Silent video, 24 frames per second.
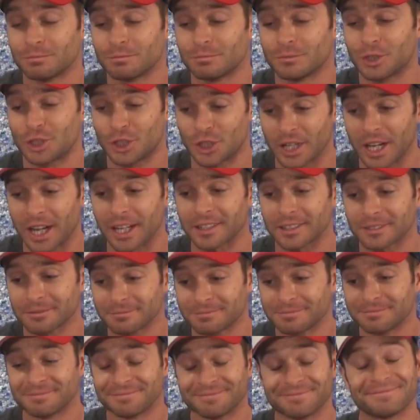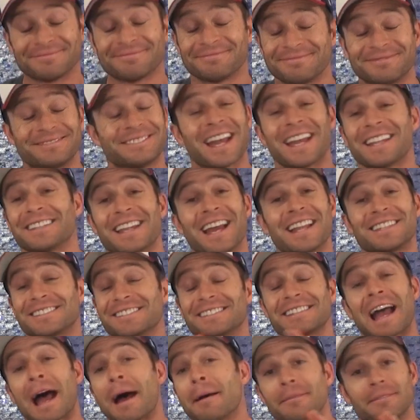Shit. That is
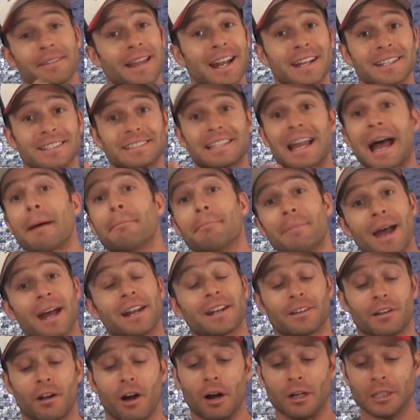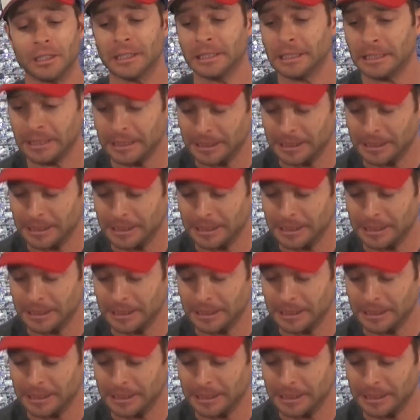not bad at all.